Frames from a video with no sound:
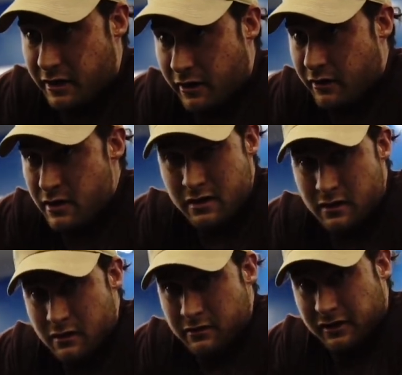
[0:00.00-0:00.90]
here,
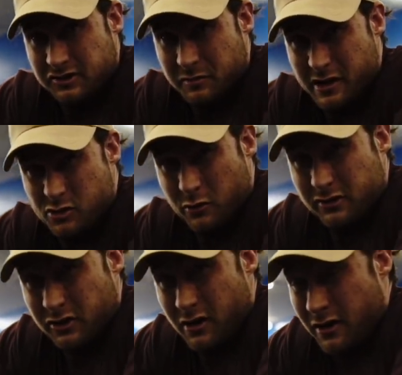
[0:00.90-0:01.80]
you can see my
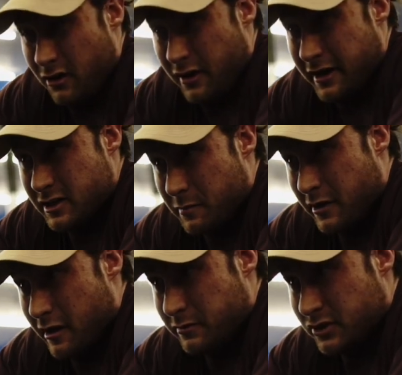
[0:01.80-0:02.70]
shoulders are all hiked up
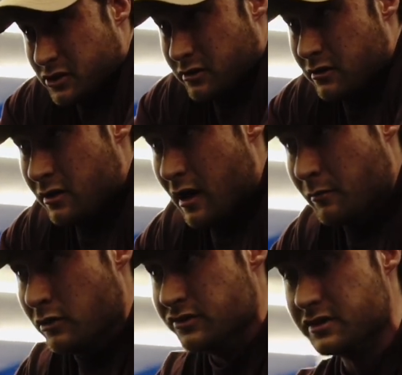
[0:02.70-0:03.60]
and out of position.
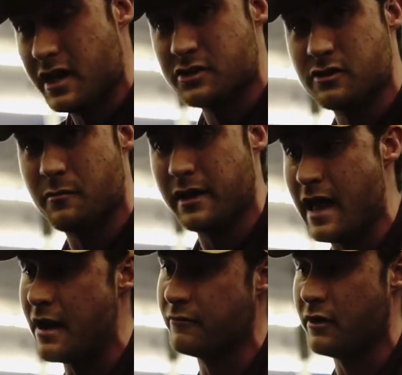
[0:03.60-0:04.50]
I'm losing tension on my
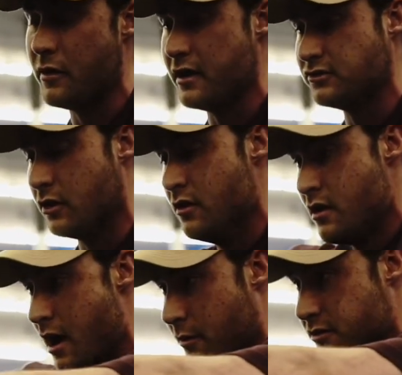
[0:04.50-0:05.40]
lat right away. So
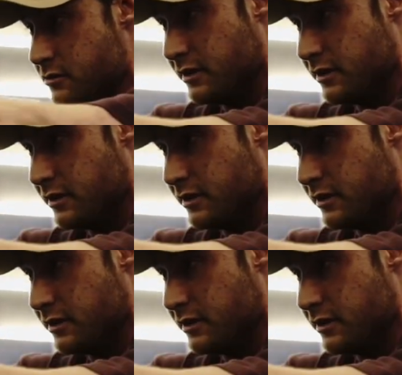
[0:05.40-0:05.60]
I want to